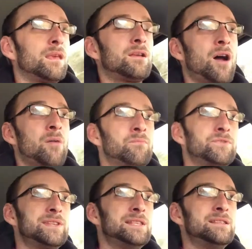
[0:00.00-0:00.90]

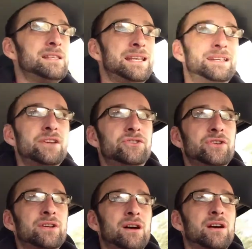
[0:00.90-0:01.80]
Comes the
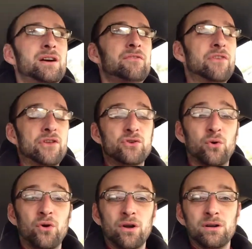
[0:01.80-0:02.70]
addition of
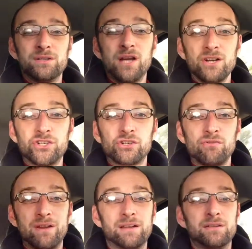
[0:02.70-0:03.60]
your
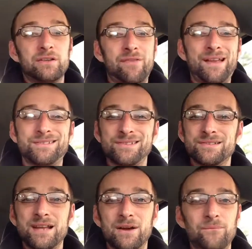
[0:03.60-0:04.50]
touchscreen
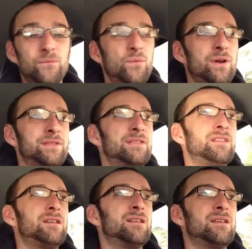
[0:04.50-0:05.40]
devices now with
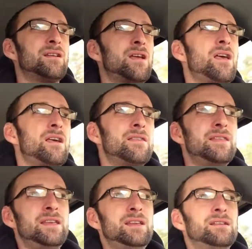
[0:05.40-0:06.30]

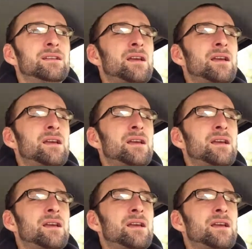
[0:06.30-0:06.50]
the